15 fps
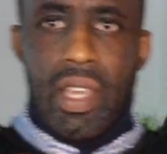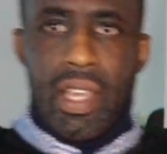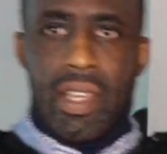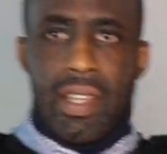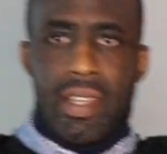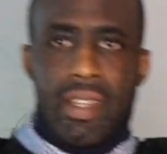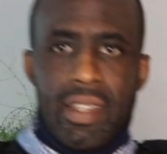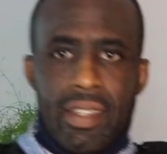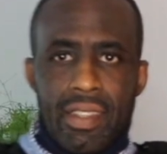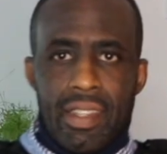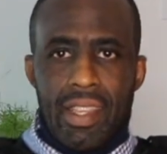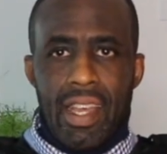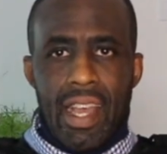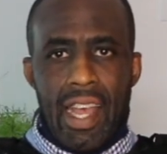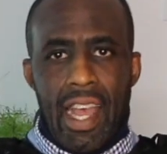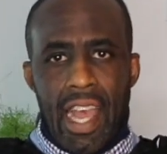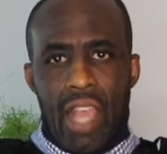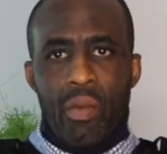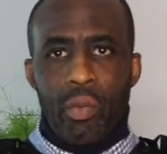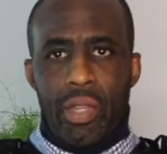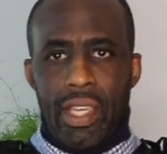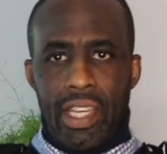And
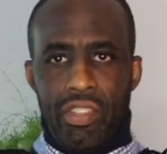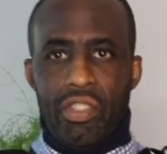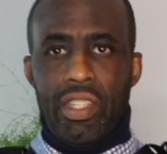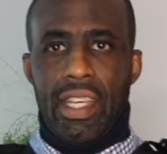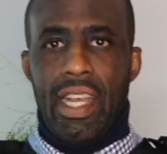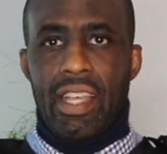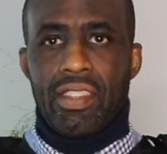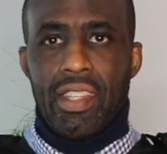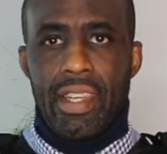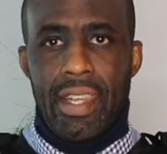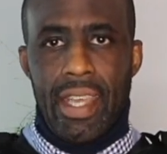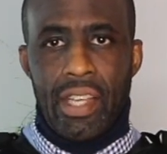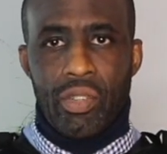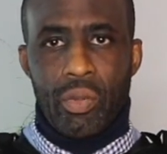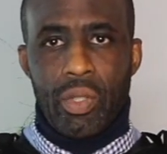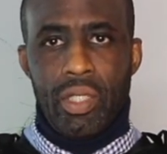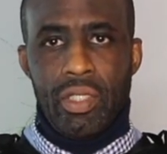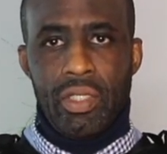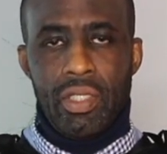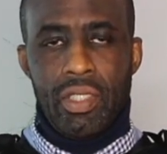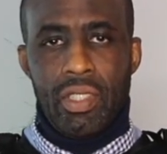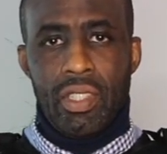I will catch you guys in the next one.
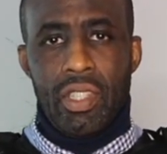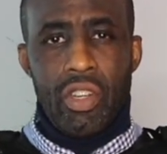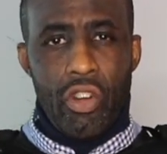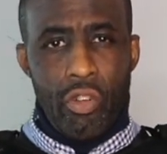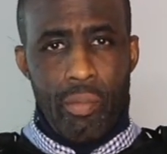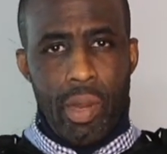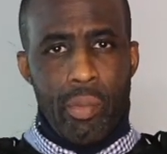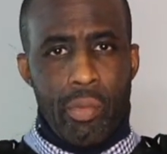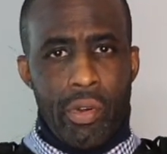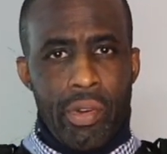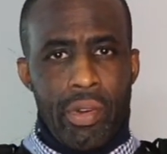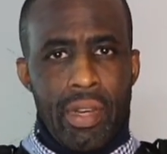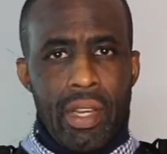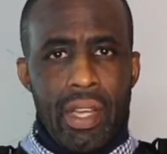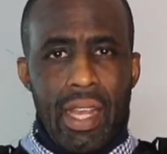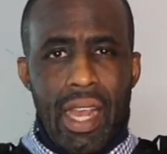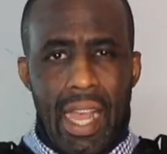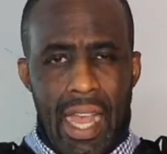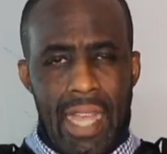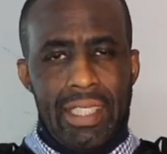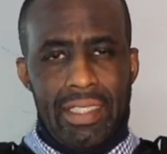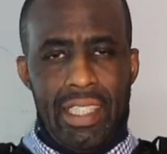Remember,
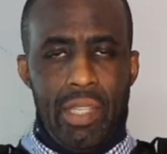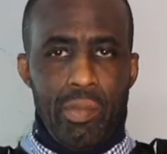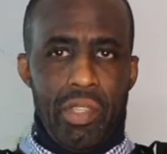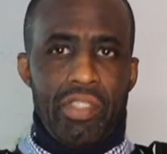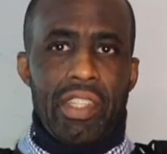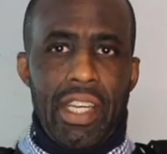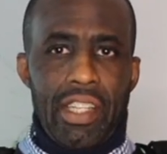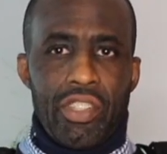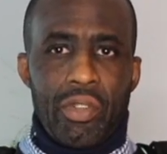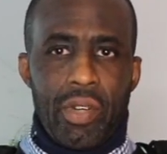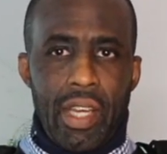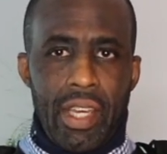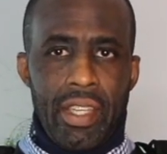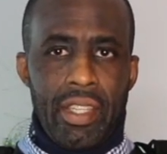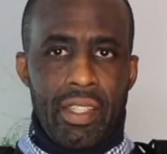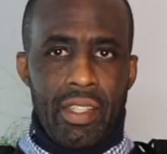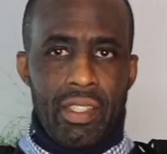I team means I try.